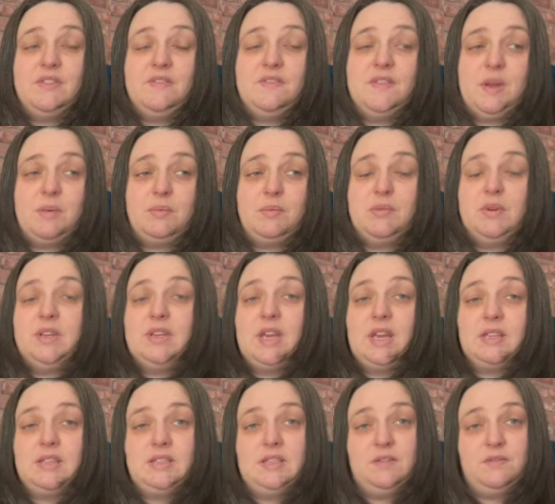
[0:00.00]
of February
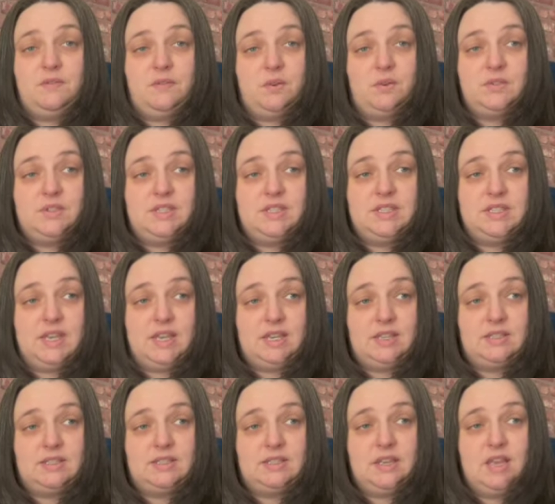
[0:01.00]

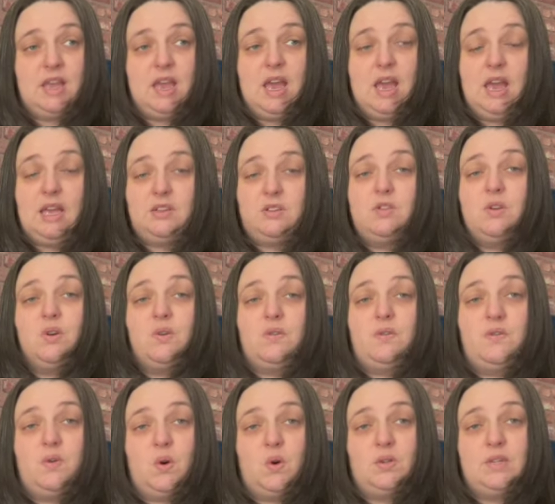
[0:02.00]
1946 and took
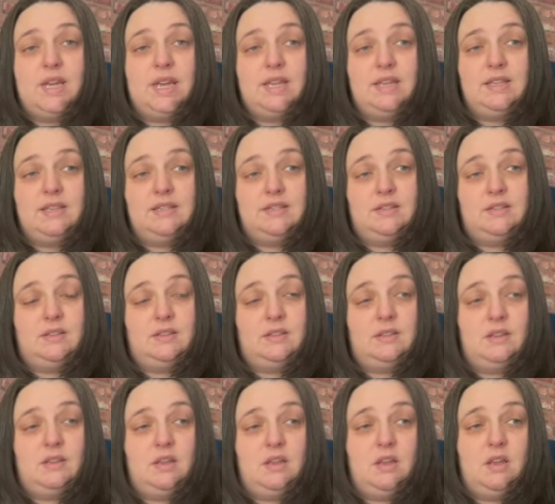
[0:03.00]
4 days.
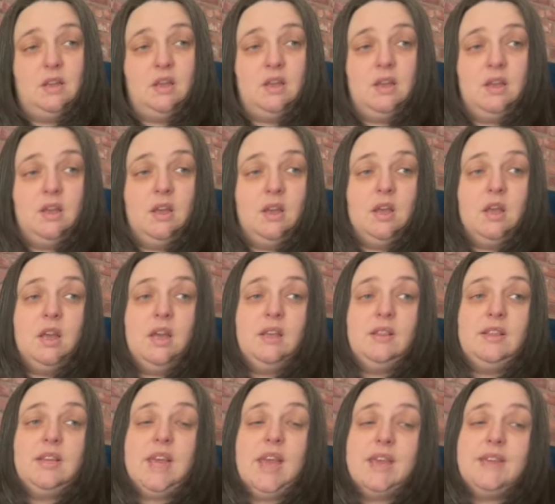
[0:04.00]

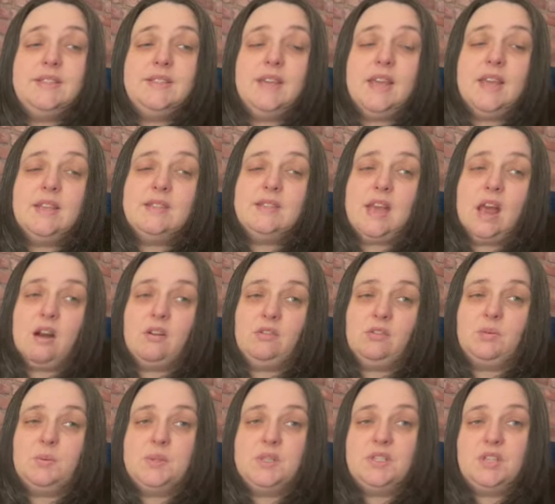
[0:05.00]
The case against
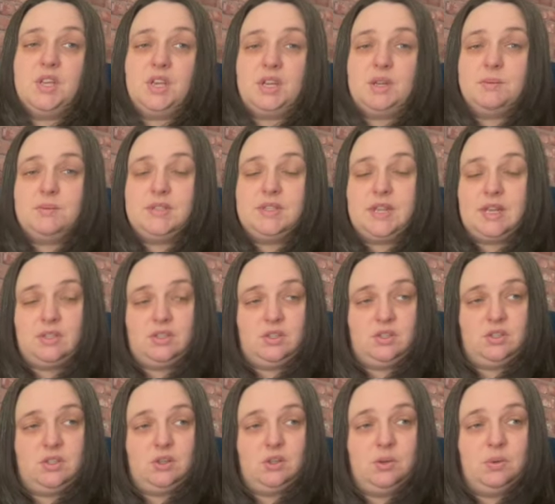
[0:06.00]
Harold was
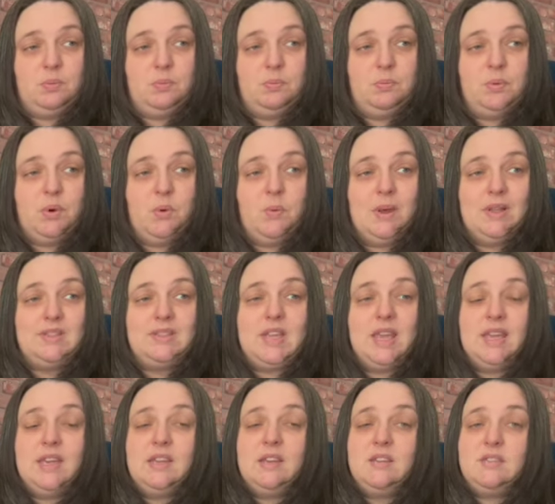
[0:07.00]
circumstantial, but when
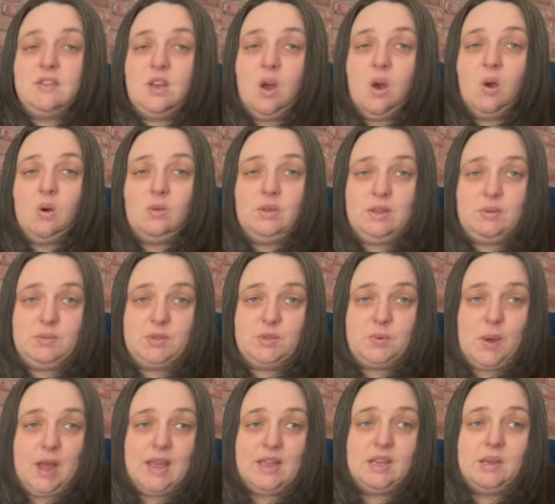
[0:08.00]
taken as a whole it was
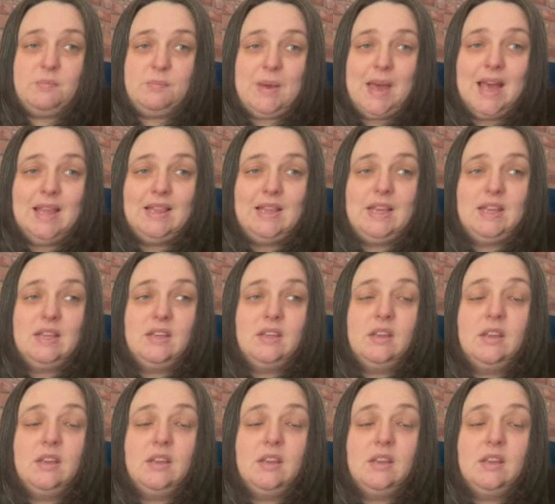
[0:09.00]
quite compelling.